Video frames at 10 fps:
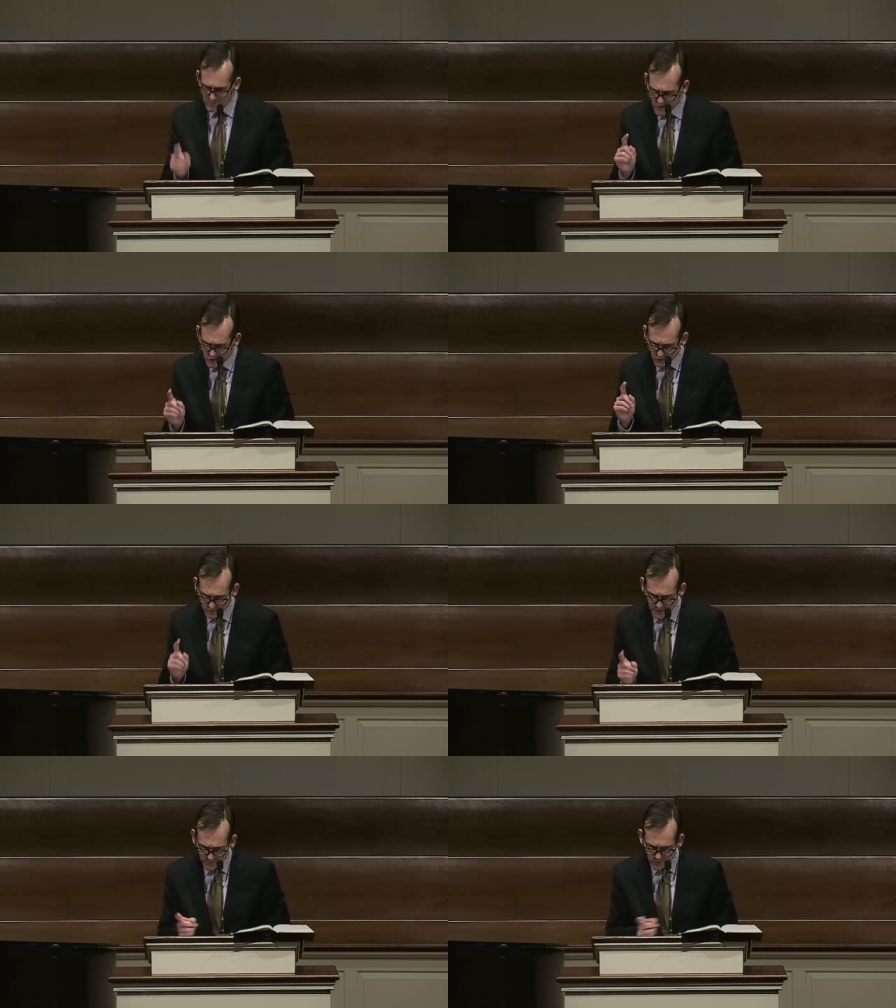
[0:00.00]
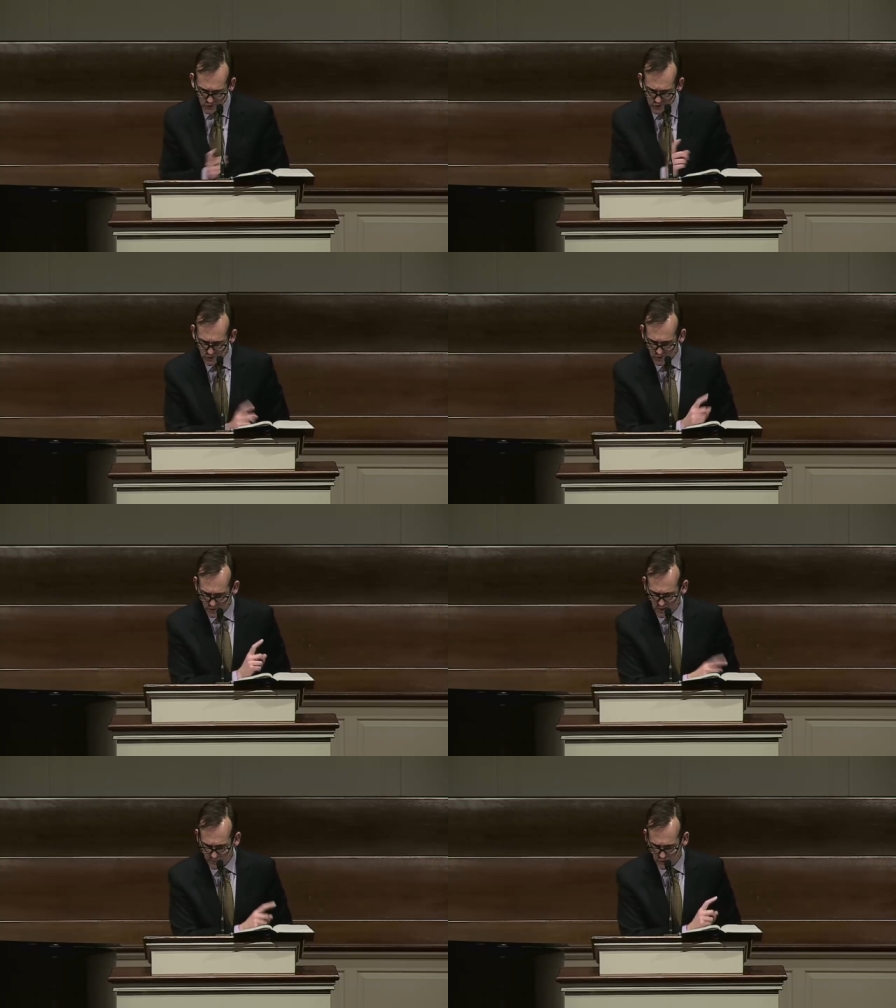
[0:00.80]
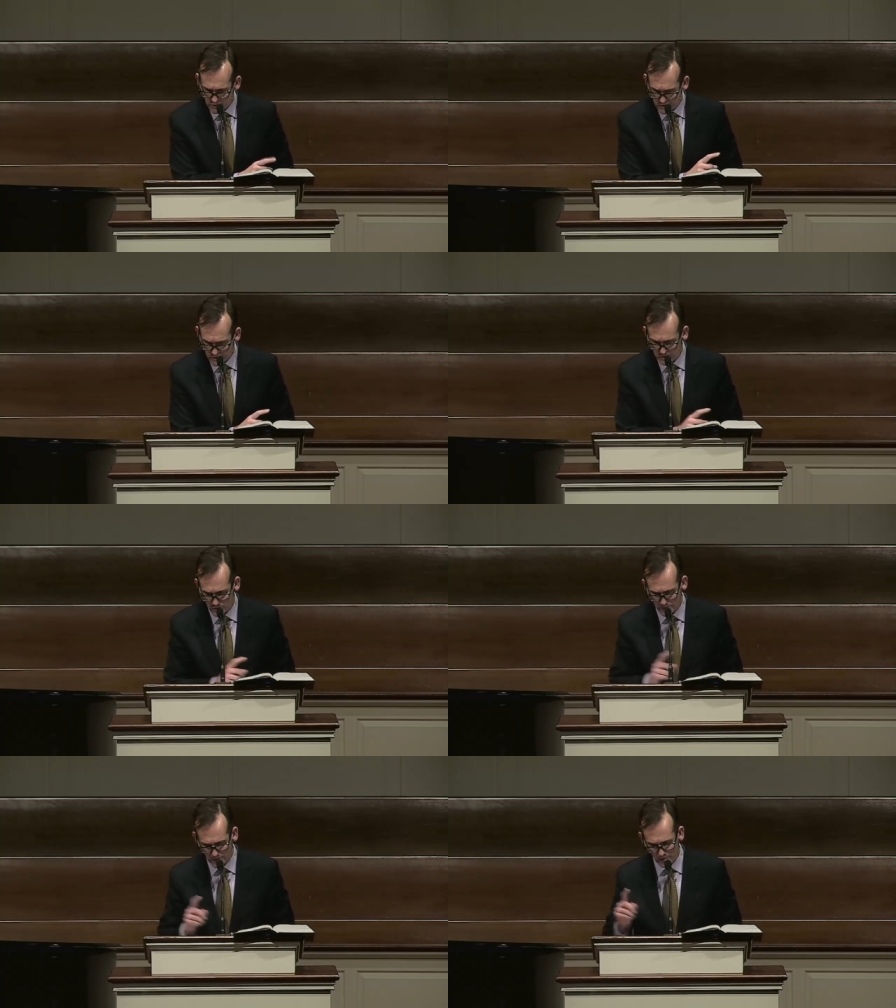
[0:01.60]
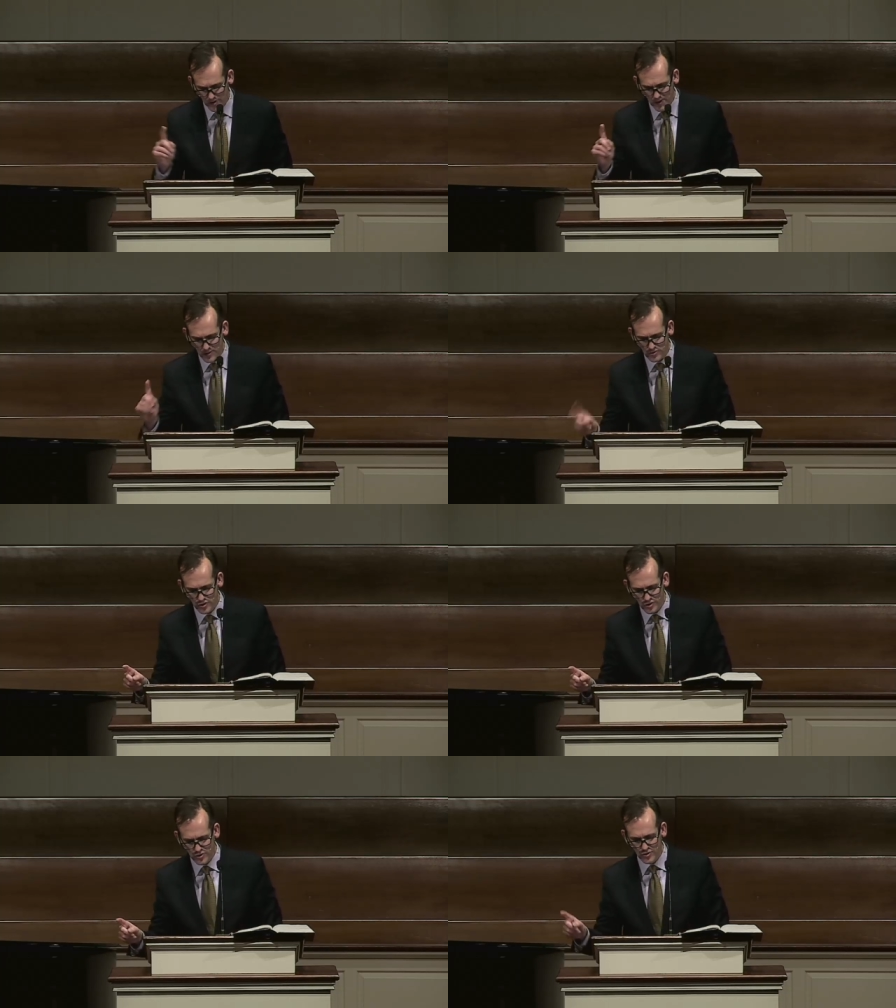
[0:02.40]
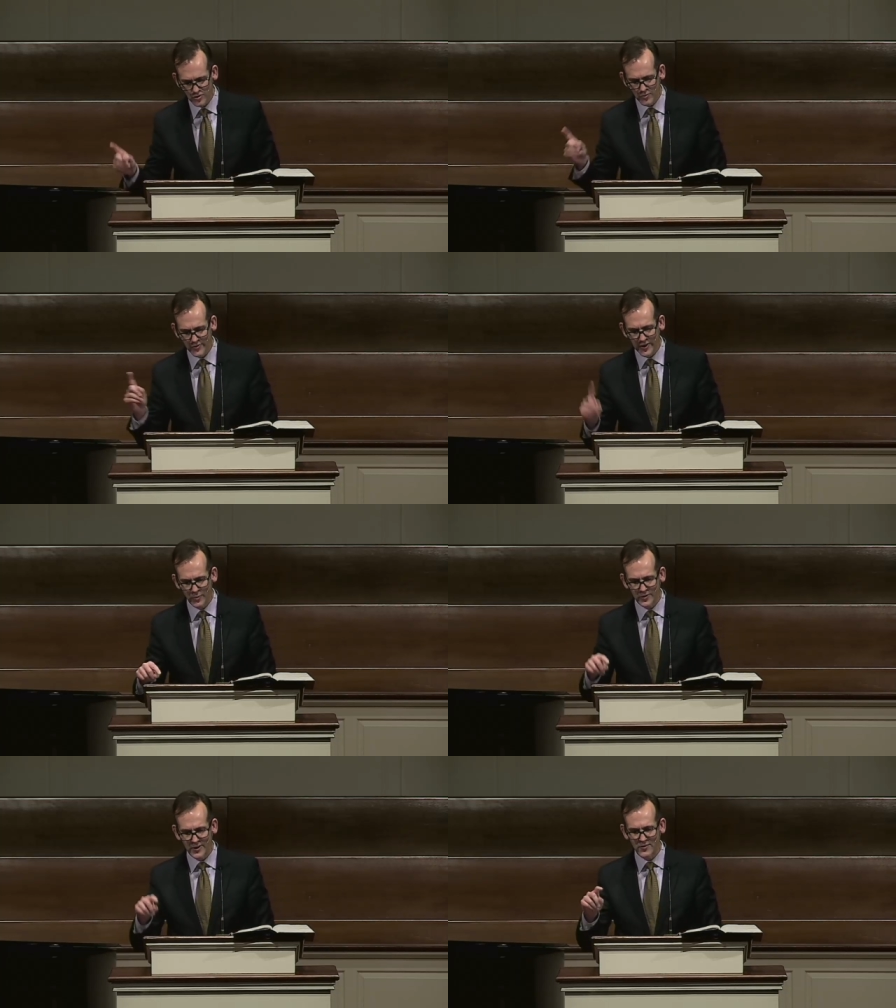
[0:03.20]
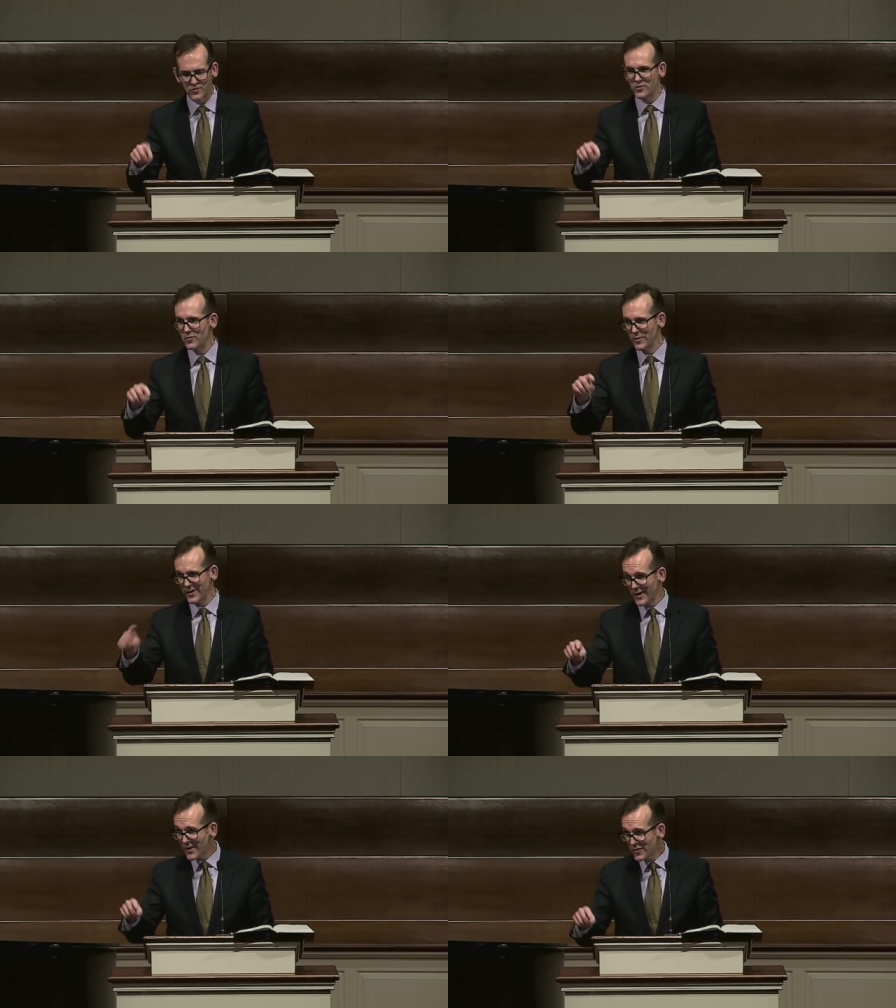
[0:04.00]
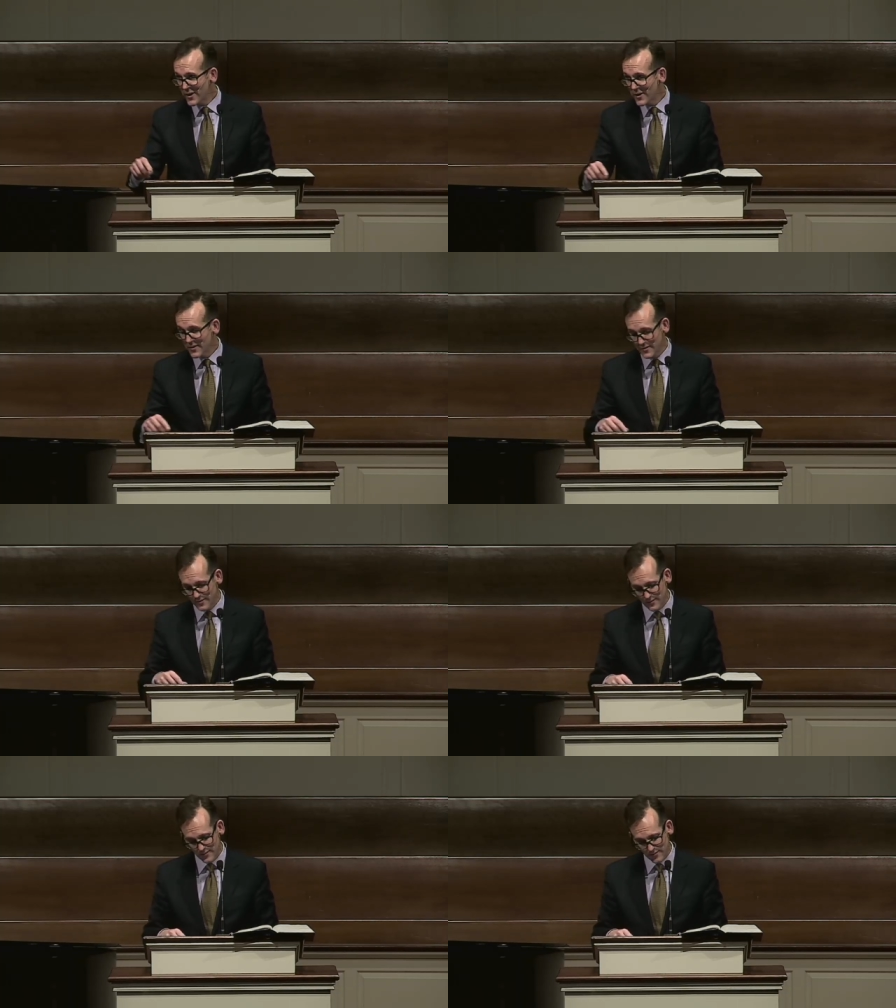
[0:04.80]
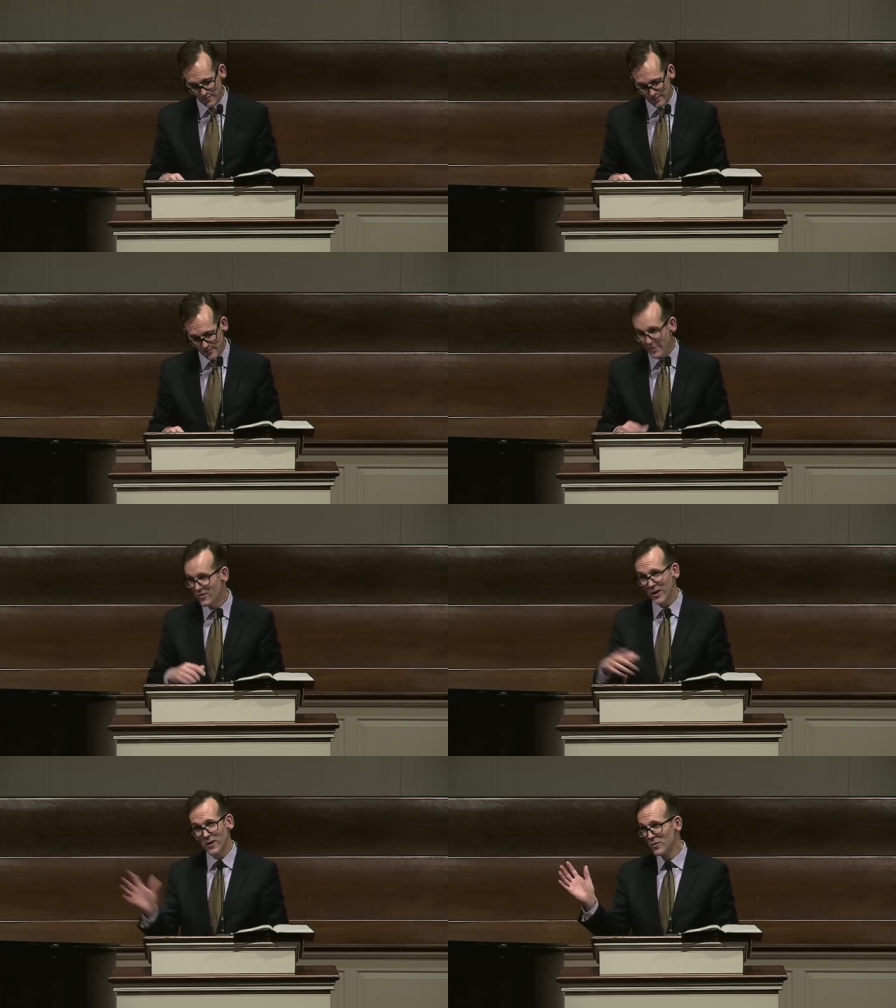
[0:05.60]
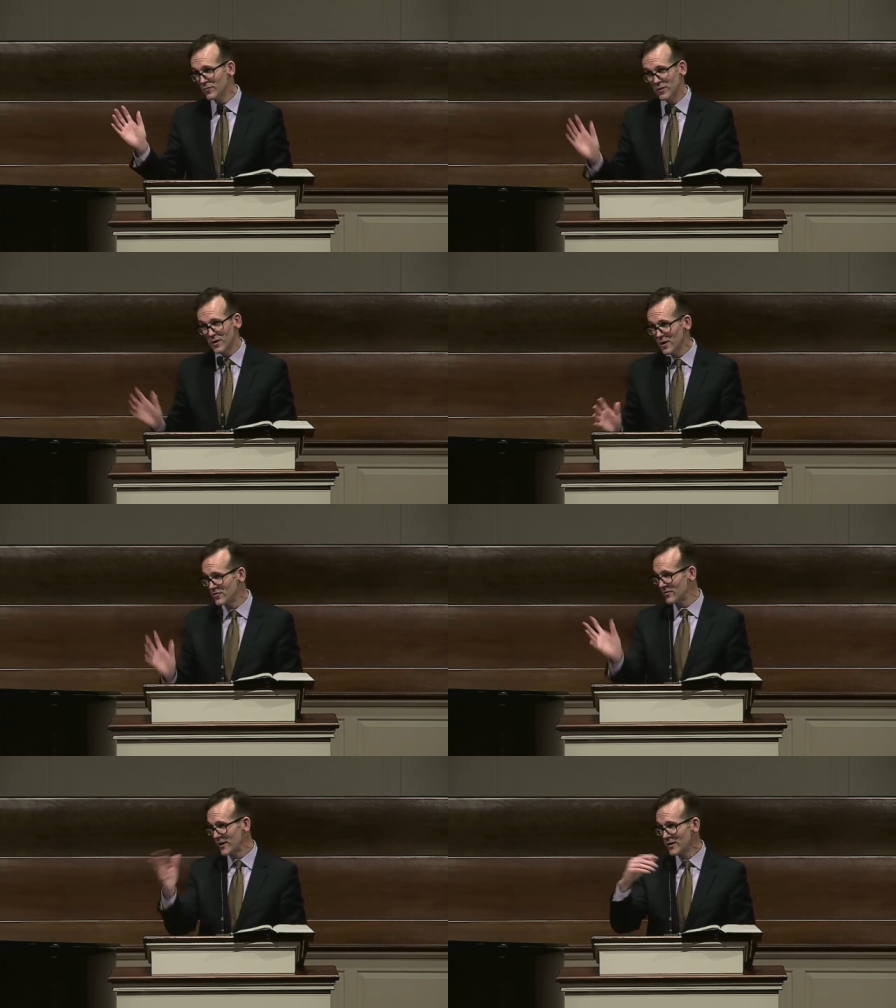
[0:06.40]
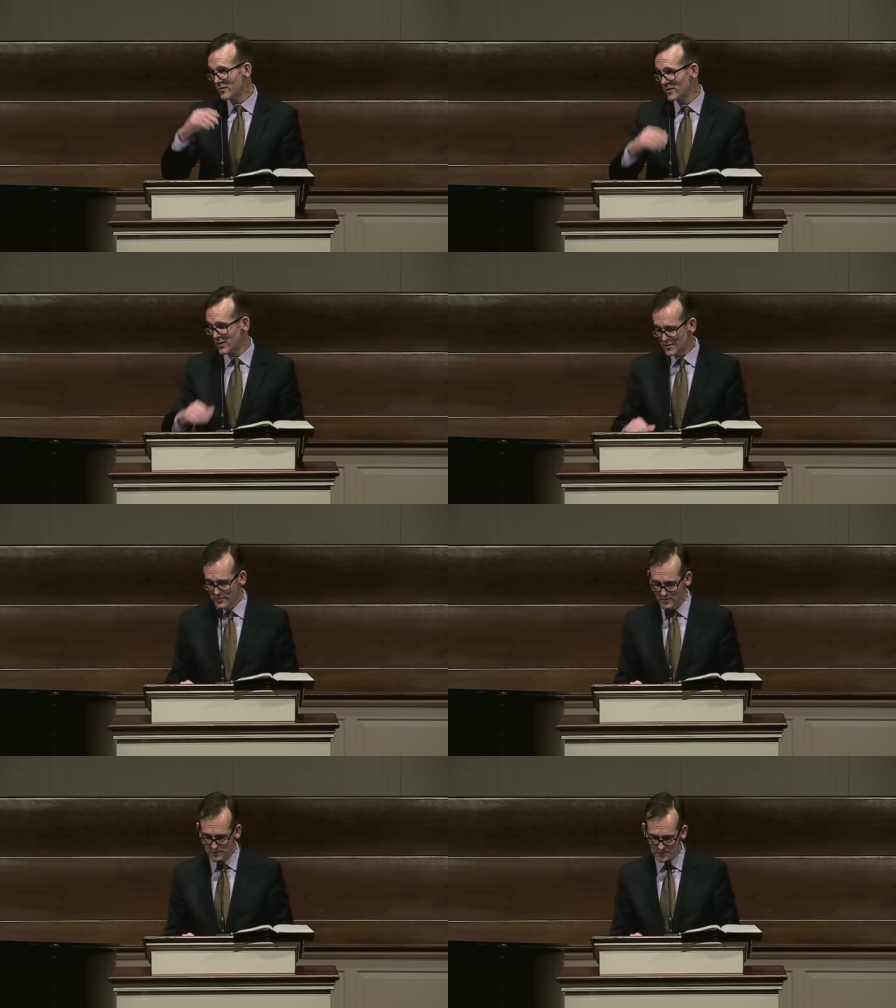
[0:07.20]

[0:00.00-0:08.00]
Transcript: Most people do not come to church because they are unsure what they would need to do when they get there. We take it all for granted. They don't know.